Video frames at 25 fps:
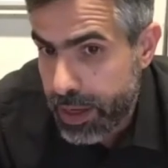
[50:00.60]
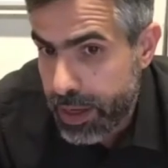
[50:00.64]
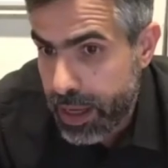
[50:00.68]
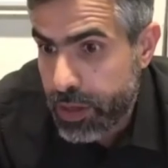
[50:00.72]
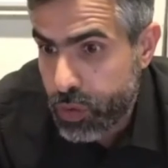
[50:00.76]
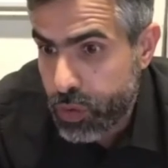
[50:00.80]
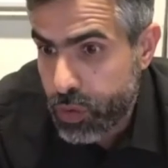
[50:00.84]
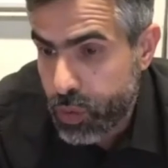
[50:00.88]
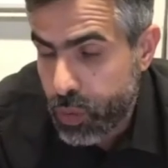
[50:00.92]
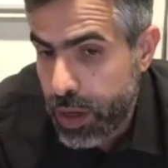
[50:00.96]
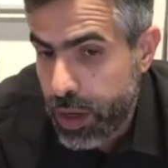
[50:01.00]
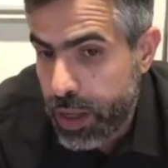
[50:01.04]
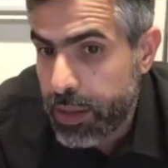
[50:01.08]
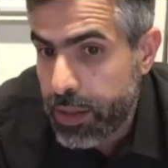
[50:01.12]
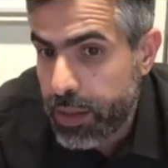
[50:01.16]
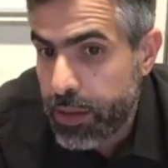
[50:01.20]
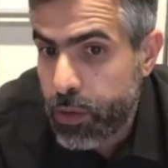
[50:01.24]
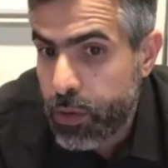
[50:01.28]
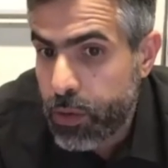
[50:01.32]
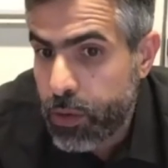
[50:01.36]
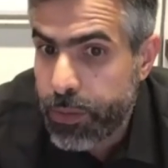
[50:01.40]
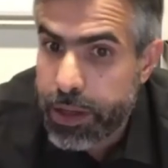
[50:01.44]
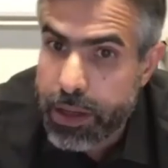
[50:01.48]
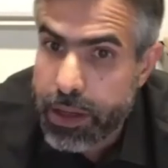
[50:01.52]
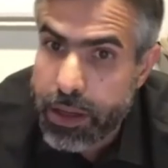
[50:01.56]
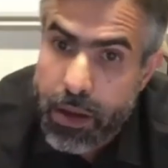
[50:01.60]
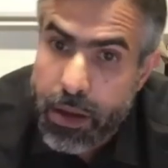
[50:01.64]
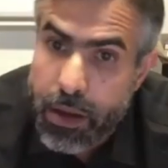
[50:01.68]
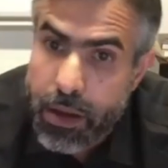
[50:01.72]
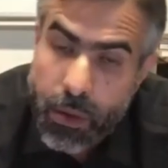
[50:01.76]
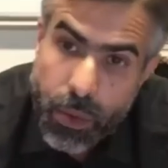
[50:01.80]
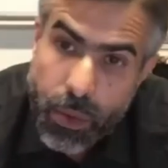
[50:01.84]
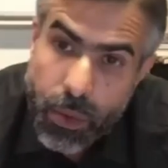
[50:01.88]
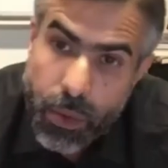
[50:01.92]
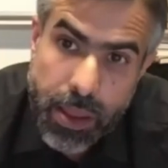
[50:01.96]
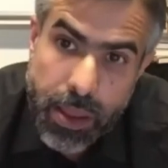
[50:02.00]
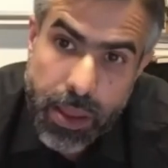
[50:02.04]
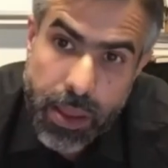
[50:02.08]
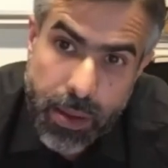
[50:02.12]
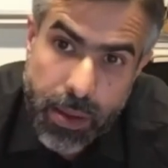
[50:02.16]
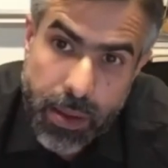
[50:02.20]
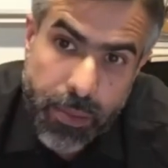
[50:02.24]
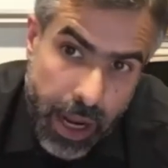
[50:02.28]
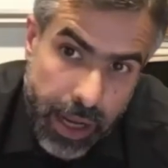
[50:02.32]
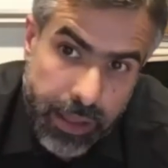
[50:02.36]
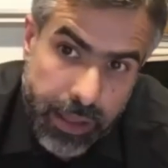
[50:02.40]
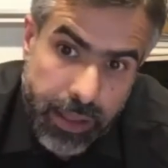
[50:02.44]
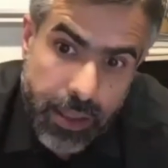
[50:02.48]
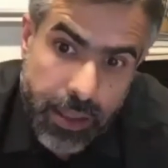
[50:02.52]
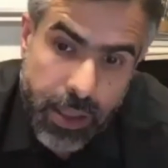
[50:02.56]
as well to be within the
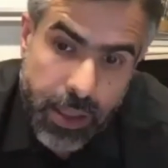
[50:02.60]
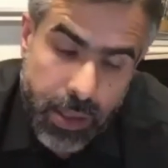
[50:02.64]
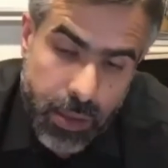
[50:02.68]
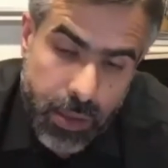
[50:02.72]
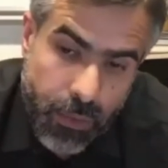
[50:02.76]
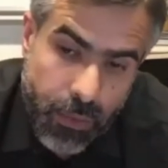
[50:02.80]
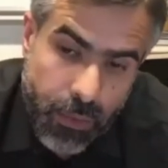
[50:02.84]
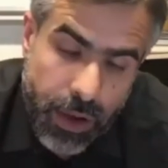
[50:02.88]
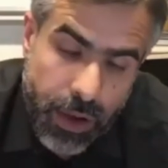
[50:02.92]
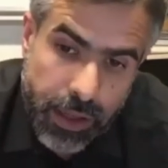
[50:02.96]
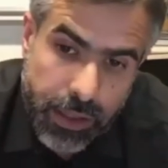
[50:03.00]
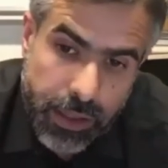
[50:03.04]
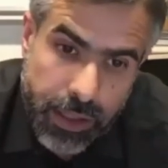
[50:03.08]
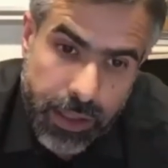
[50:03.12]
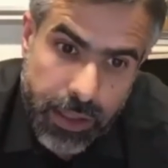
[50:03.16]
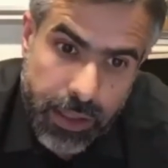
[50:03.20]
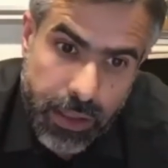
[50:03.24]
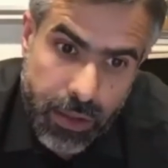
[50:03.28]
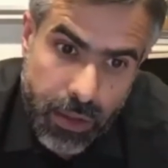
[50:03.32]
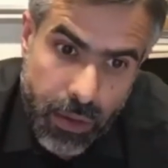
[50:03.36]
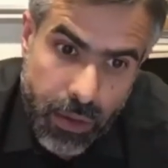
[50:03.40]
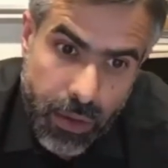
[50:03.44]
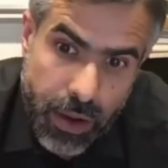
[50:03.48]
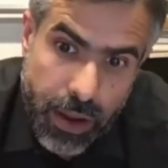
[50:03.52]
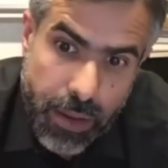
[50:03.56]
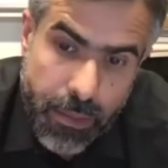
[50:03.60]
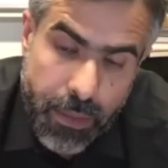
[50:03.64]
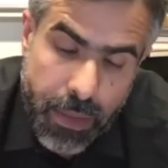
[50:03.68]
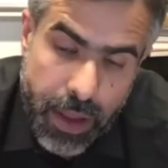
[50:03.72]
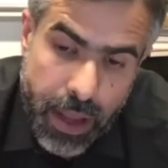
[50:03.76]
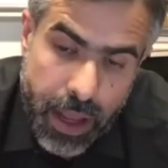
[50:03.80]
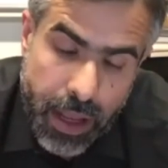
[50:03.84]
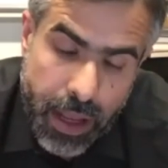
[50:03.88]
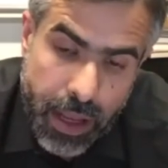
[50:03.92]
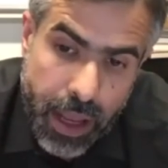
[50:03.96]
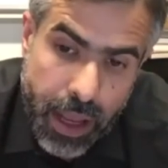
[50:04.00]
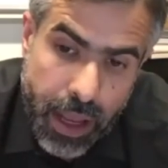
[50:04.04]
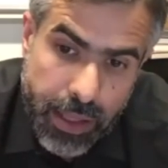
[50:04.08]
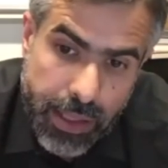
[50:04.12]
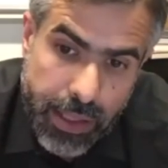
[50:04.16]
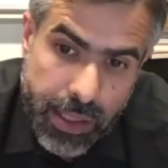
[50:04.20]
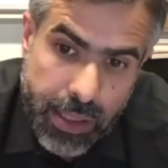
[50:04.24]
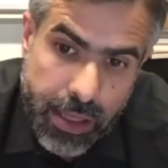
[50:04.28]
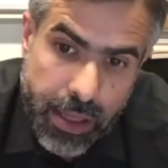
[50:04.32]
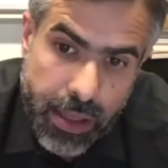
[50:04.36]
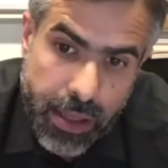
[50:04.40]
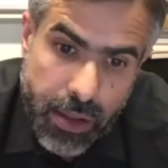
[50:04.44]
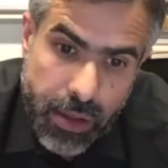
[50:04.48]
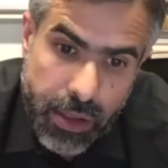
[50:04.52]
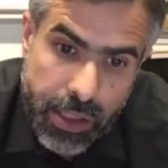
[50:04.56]
practices of artists. So I
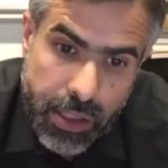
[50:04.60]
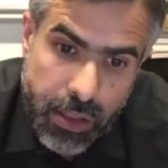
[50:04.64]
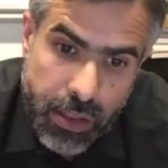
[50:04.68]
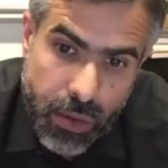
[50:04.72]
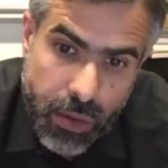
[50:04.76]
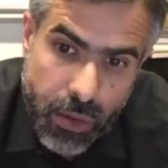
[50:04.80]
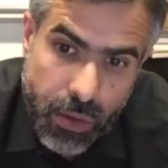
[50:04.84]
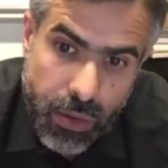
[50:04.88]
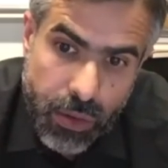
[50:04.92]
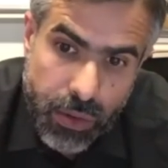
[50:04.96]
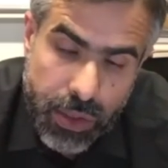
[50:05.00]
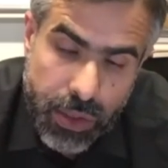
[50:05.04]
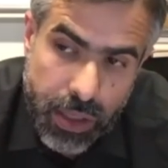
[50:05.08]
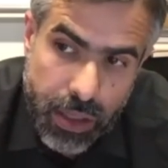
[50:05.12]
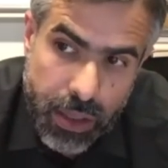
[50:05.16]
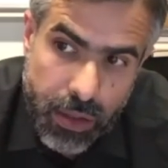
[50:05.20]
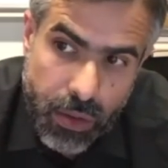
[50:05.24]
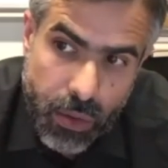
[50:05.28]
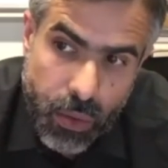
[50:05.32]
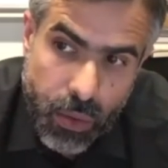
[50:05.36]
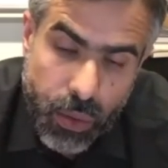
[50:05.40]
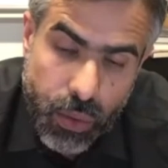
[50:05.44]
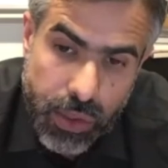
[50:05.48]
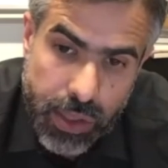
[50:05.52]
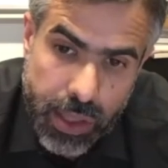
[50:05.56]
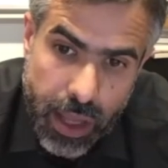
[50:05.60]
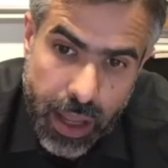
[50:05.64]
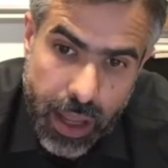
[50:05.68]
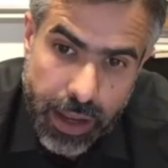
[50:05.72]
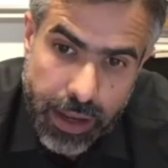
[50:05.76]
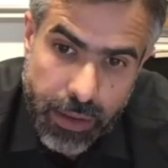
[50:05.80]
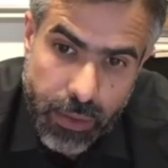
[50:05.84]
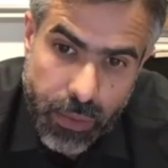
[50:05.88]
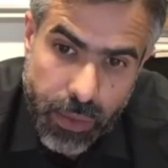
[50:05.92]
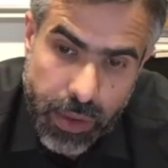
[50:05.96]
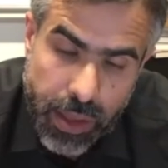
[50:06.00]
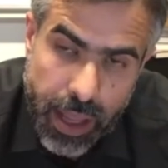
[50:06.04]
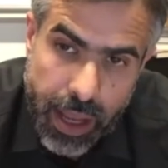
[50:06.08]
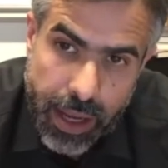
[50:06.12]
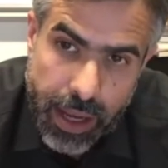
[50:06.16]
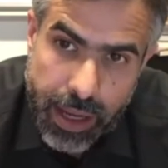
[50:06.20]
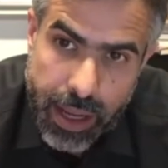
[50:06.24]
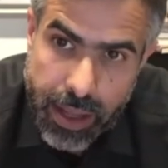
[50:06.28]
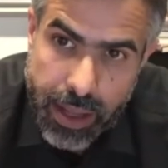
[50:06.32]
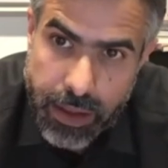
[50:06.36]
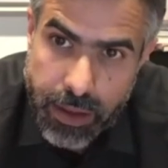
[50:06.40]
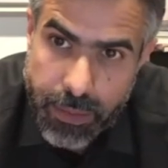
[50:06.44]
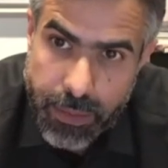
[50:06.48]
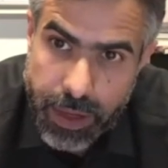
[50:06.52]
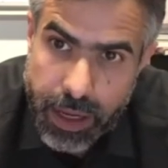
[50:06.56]
see this two side with
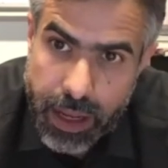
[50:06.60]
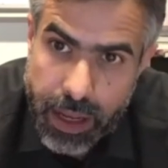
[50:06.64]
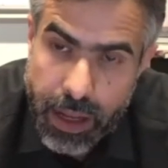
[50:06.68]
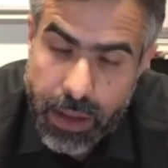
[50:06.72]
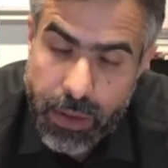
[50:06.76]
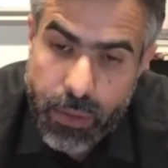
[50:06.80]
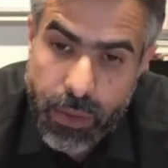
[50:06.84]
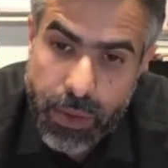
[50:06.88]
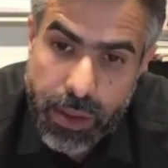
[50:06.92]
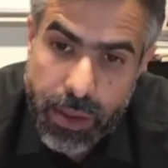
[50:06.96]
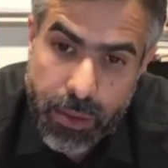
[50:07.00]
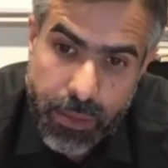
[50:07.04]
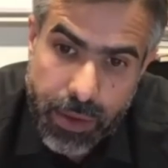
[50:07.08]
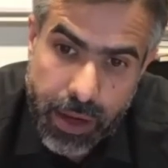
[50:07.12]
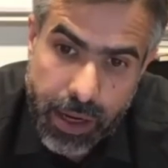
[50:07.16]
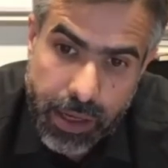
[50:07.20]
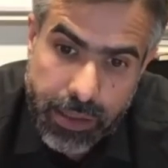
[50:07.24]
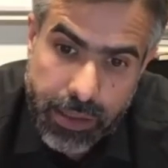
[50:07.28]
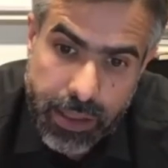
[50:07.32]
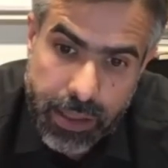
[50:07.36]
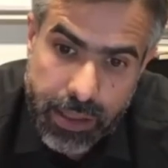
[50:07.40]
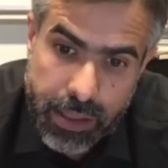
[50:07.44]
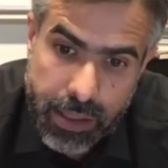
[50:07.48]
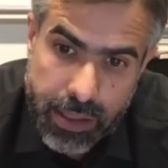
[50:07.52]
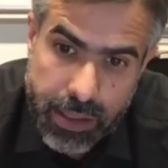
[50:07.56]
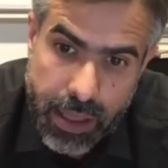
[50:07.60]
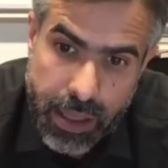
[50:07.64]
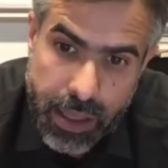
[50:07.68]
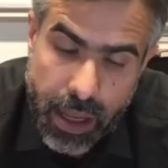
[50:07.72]
academic and with the practices.